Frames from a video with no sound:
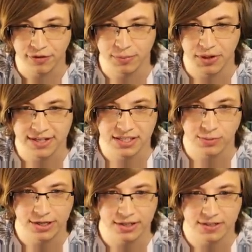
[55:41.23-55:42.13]
places
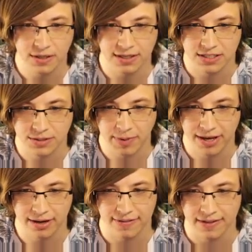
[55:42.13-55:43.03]
we could uh,
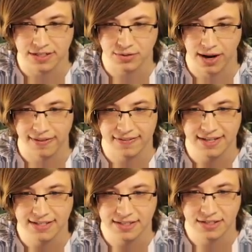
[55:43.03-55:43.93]
spend in this, right? This